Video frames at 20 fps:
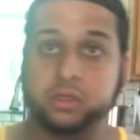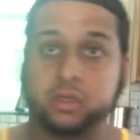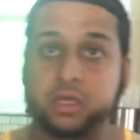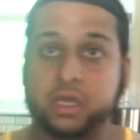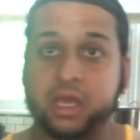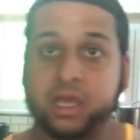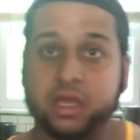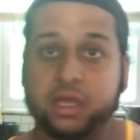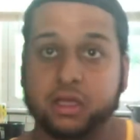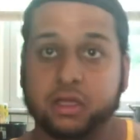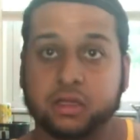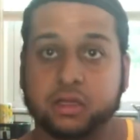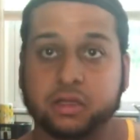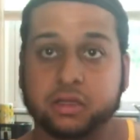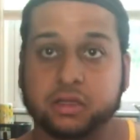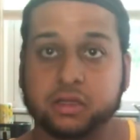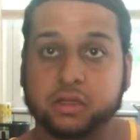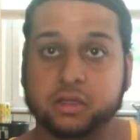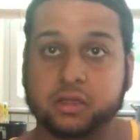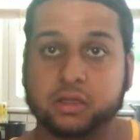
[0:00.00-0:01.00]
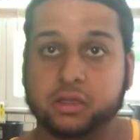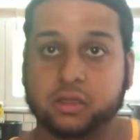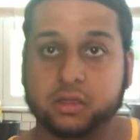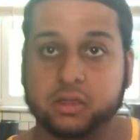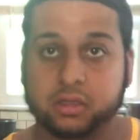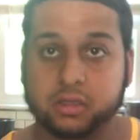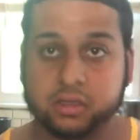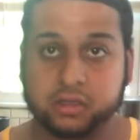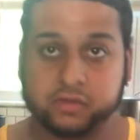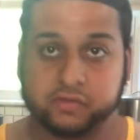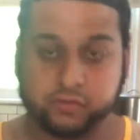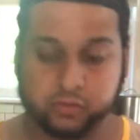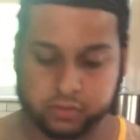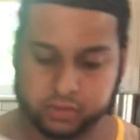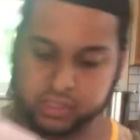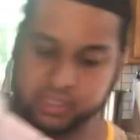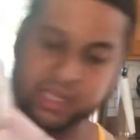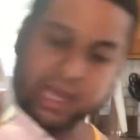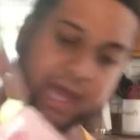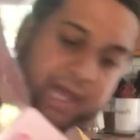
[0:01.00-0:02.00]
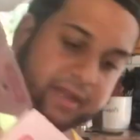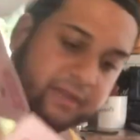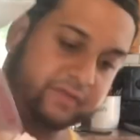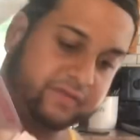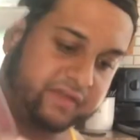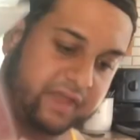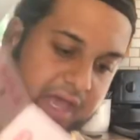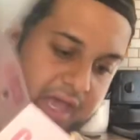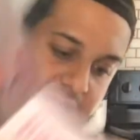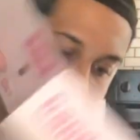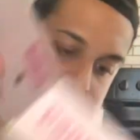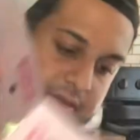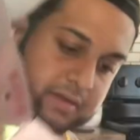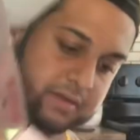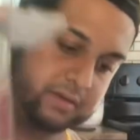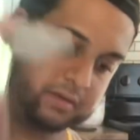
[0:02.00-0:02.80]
Okay, that's what it got inside.